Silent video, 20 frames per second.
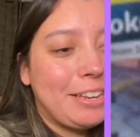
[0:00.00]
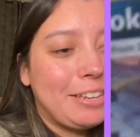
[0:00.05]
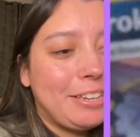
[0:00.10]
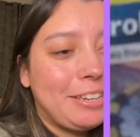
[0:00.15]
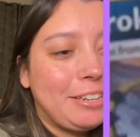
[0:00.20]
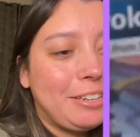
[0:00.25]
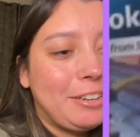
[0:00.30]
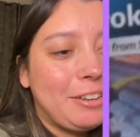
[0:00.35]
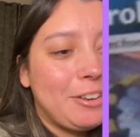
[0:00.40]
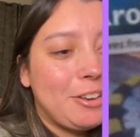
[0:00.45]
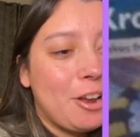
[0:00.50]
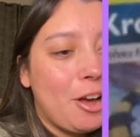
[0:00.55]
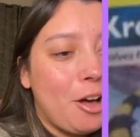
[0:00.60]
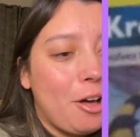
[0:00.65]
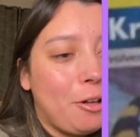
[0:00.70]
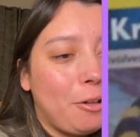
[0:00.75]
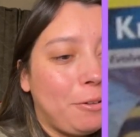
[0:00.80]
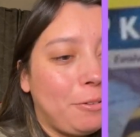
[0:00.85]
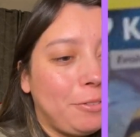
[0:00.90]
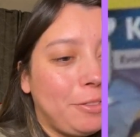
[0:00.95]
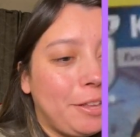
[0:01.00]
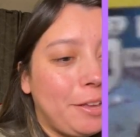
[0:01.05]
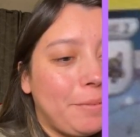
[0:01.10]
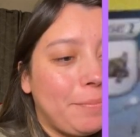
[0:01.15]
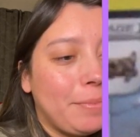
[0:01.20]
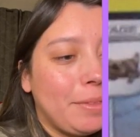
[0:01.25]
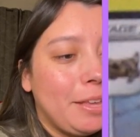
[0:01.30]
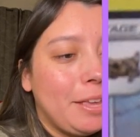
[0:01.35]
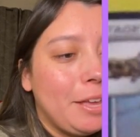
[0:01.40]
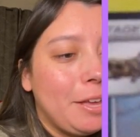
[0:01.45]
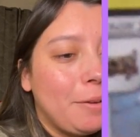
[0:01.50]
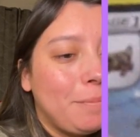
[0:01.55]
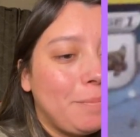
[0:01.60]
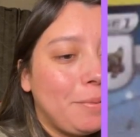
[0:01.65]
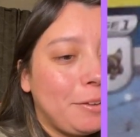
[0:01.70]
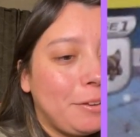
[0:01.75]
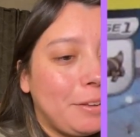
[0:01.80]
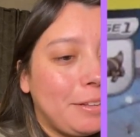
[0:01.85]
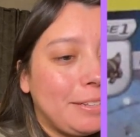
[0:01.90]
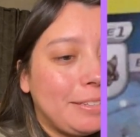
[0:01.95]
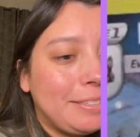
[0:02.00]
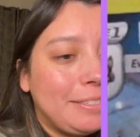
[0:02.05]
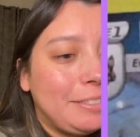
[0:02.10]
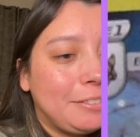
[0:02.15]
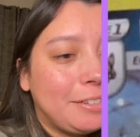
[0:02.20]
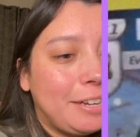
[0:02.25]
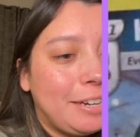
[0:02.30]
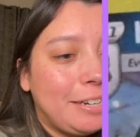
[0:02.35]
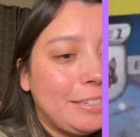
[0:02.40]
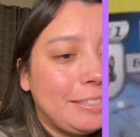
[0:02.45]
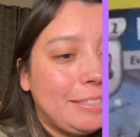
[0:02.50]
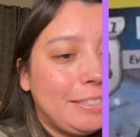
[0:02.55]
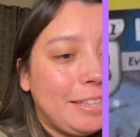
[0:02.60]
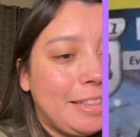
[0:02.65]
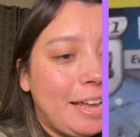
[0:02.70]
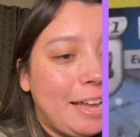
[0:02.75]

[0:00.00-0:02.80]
to not hold them, but you can still kind of see the